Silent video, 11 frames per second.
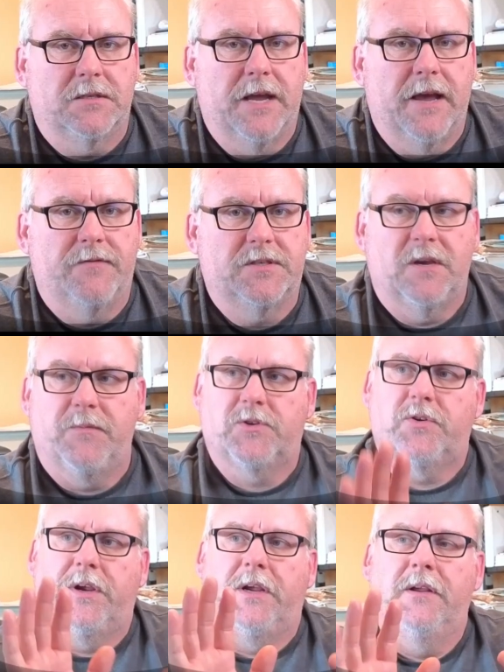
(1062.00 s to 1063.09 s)
have
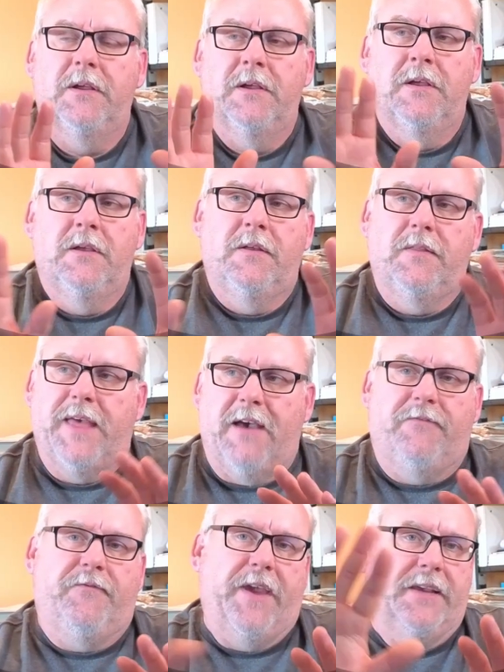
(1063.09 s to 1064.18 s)
symmetry. That
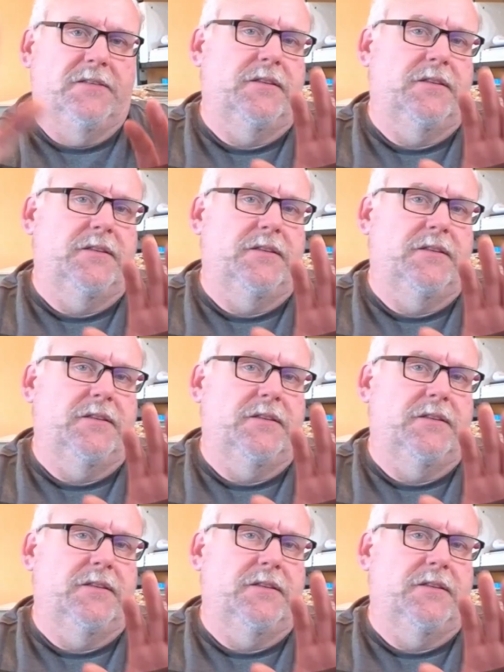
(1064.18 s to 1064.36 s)
face